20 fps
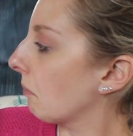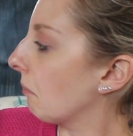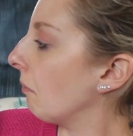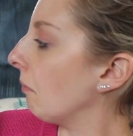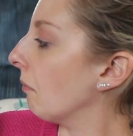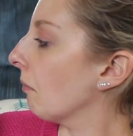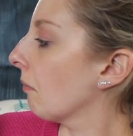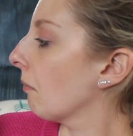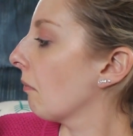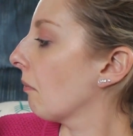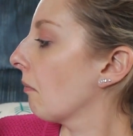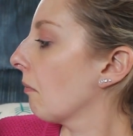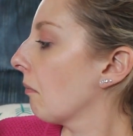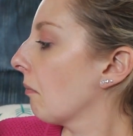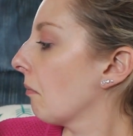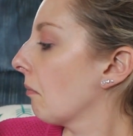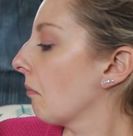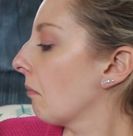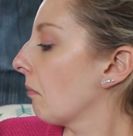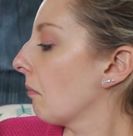Hmm.
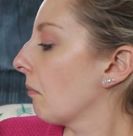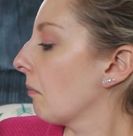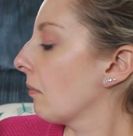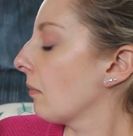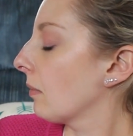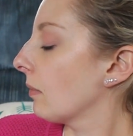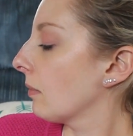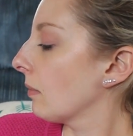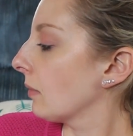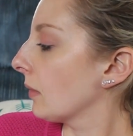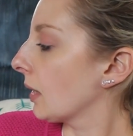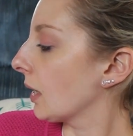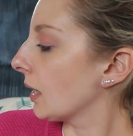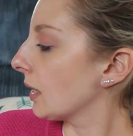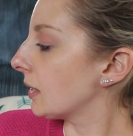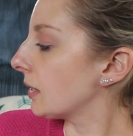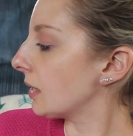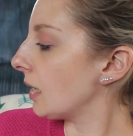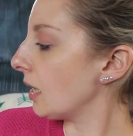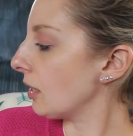
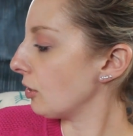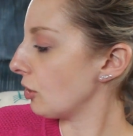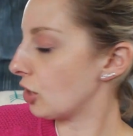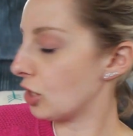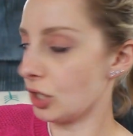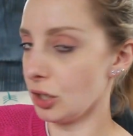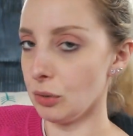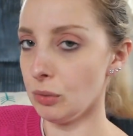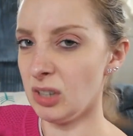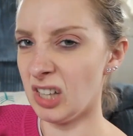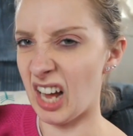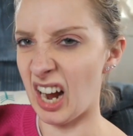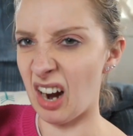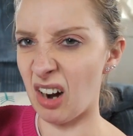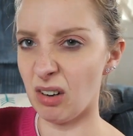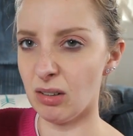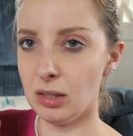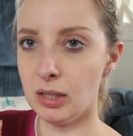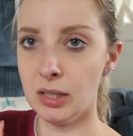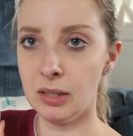It's not too
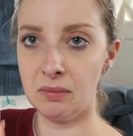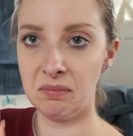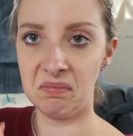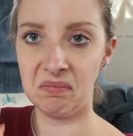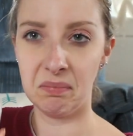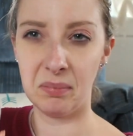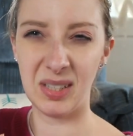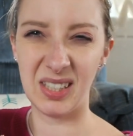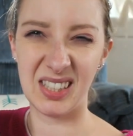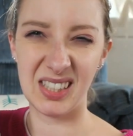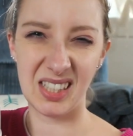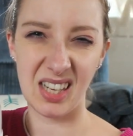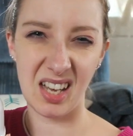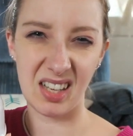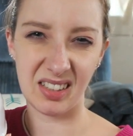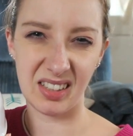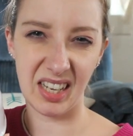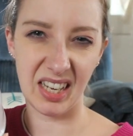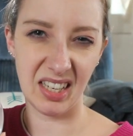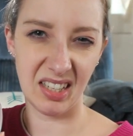loud, but it's
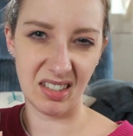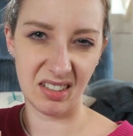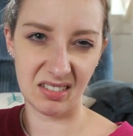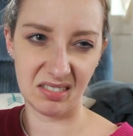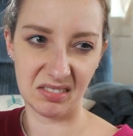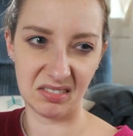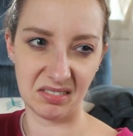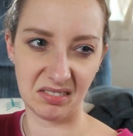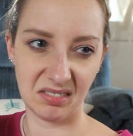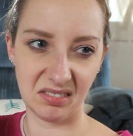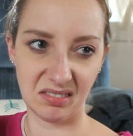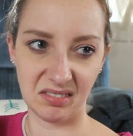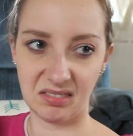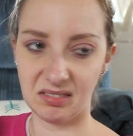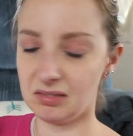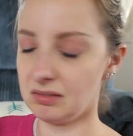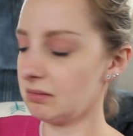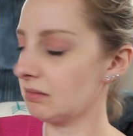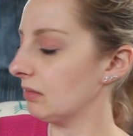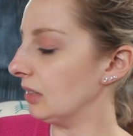not like
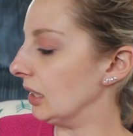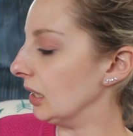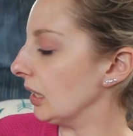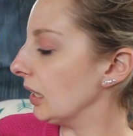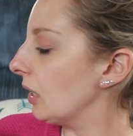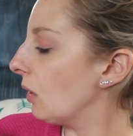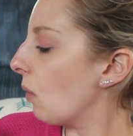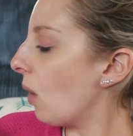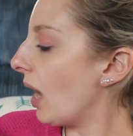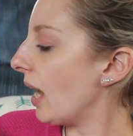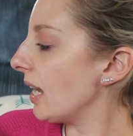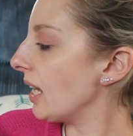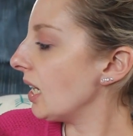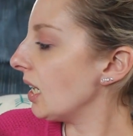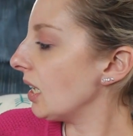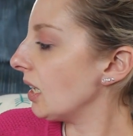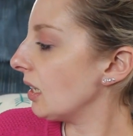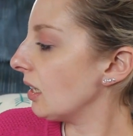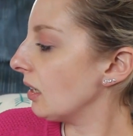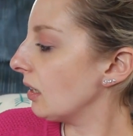really
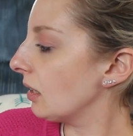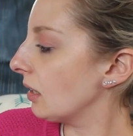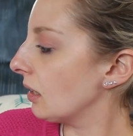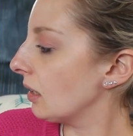quiet.